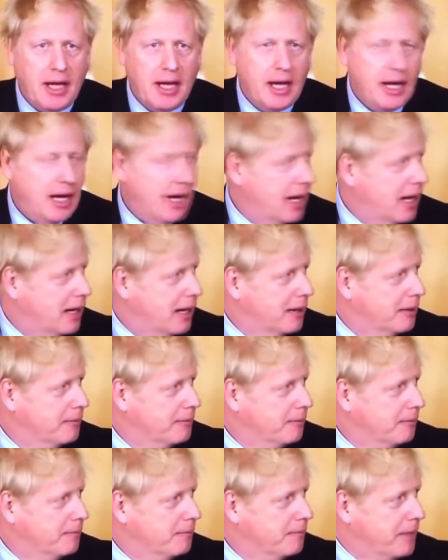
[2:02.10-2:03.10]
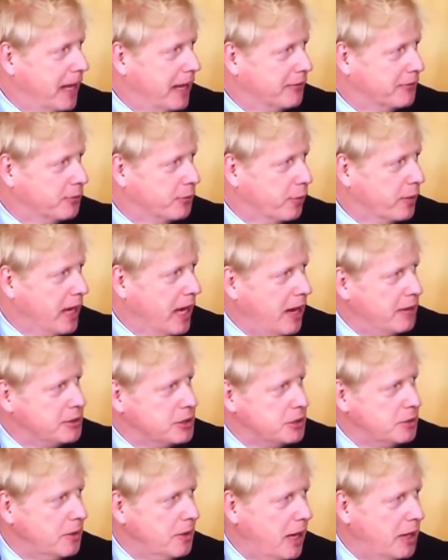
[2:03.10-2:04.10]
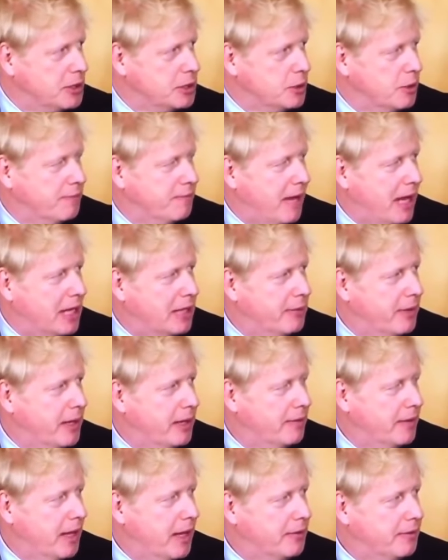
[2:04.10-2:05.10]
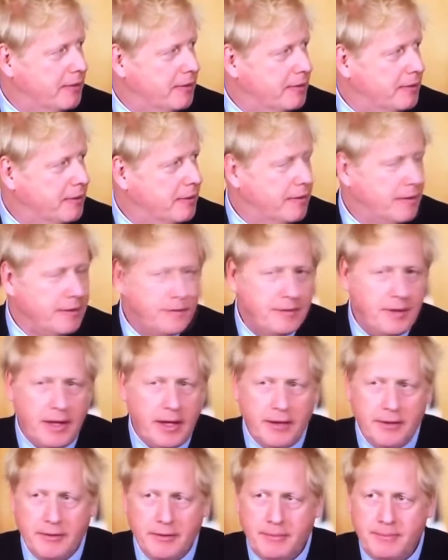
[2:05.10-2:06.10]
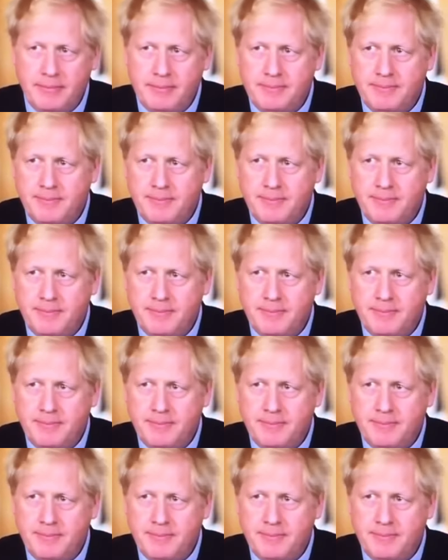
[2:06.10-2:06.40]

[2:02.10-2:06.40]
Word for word: uh, that story? How do you how do you evaluate that at this at this stage? We, we